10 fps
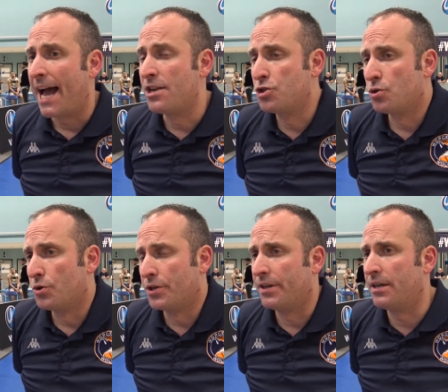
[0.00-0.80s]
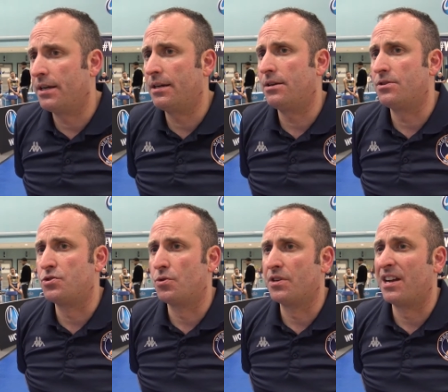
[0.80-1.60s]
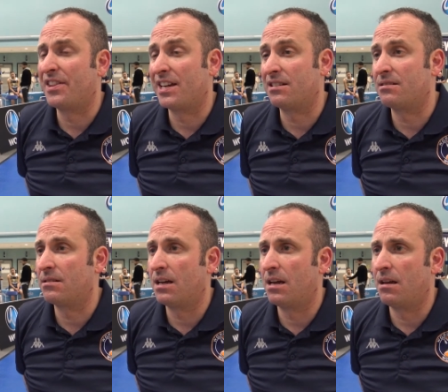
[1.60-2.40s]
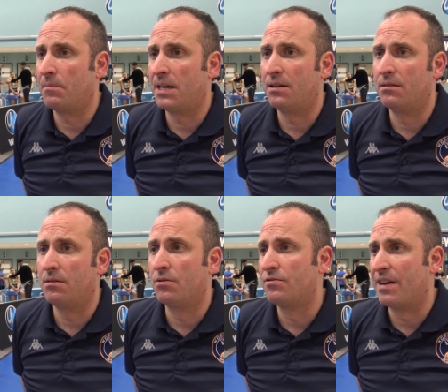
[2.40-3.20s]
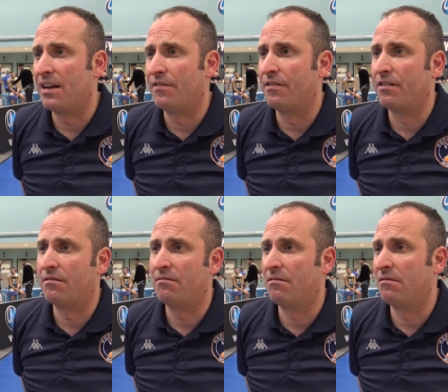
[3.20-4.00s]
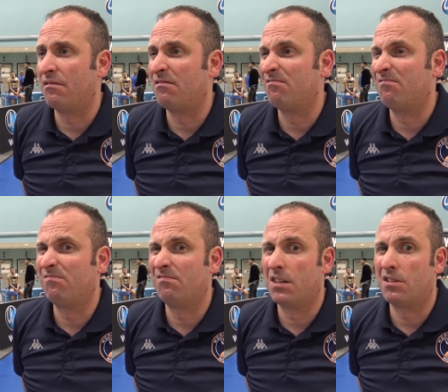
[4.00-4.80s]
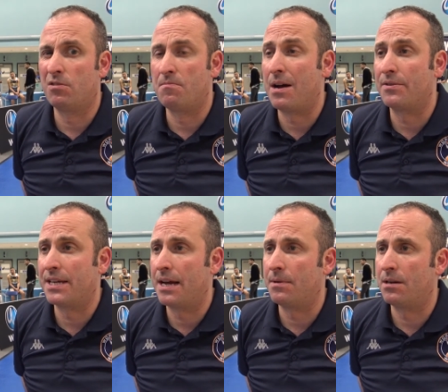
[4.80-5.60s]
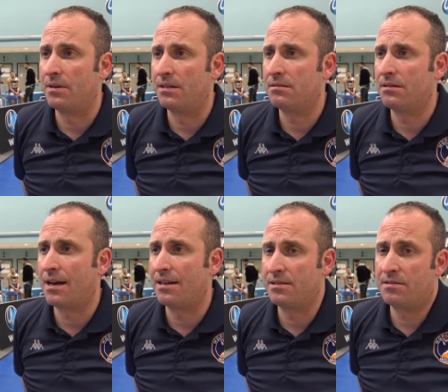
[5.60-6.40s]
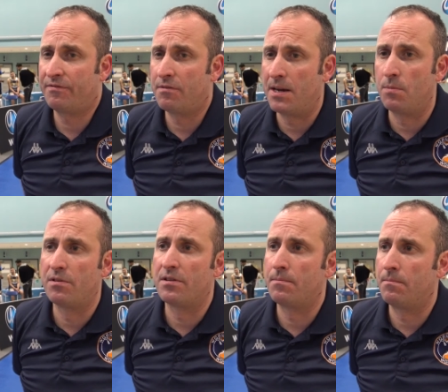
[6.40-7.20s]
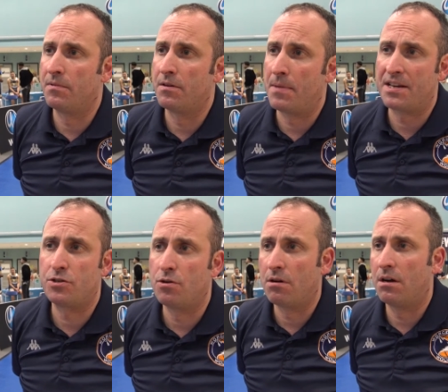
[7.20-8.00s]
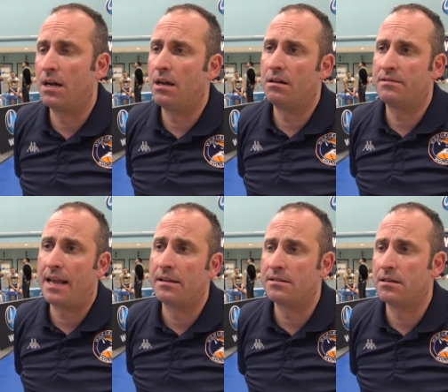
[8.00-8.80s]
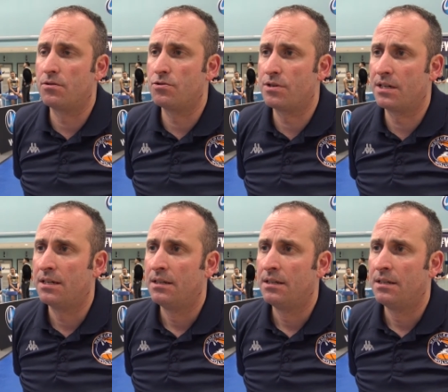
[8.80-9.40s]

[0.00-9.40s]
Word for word: and Jordan, Jordan, I think's uh, been underrated for good amount of time, he's, he's for me one of the, the best young uh, talents in the country.